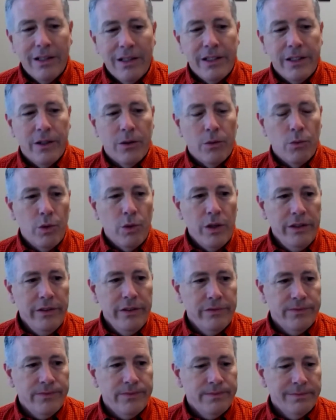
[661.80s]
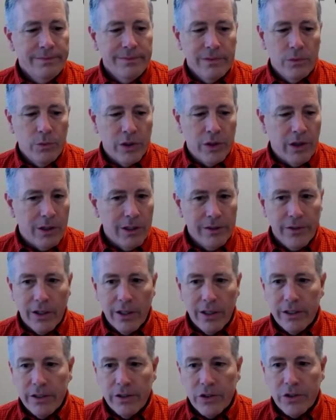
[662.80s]
You know, with all of
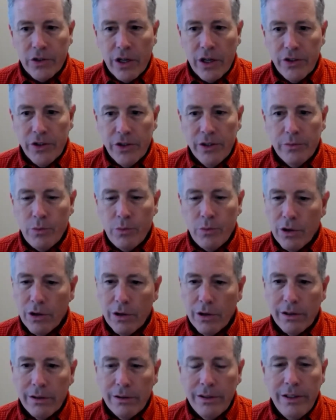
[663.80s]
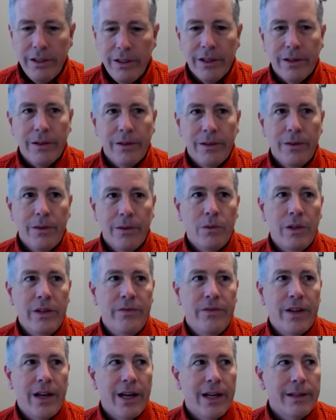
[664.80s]
our construction work, you know,
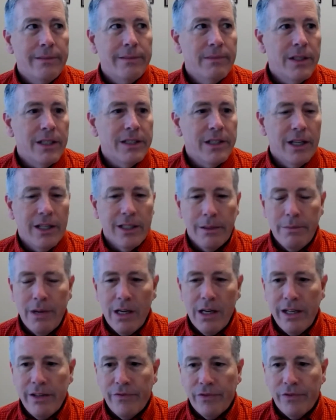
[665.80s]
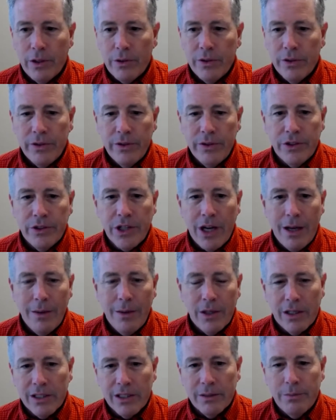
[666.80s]
we've got a ton of money flowing through the
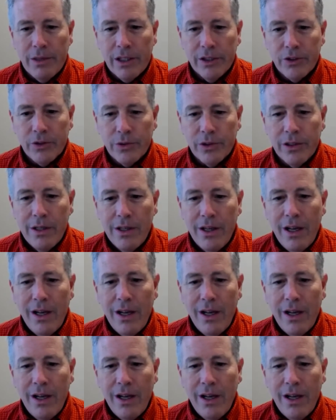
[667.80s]
job cost module.